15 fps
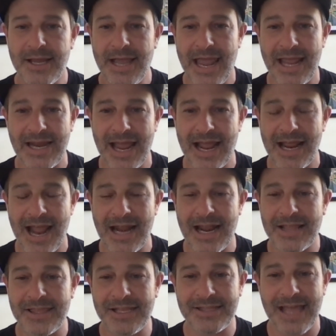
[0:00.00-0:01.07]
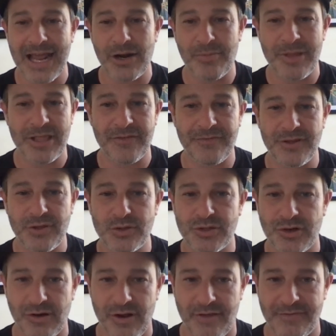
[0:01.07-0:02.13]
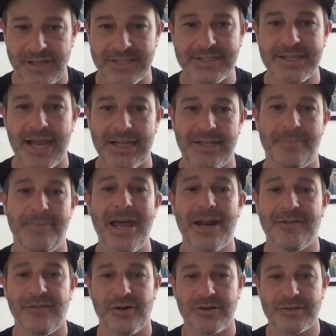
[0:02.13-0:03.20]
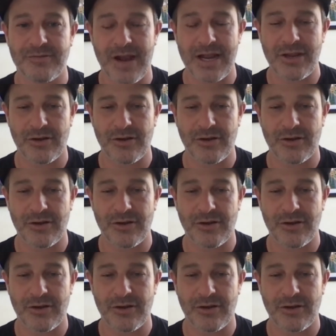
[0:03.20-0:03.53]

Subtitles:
And I think that'll be the future of inside the metaverse, right?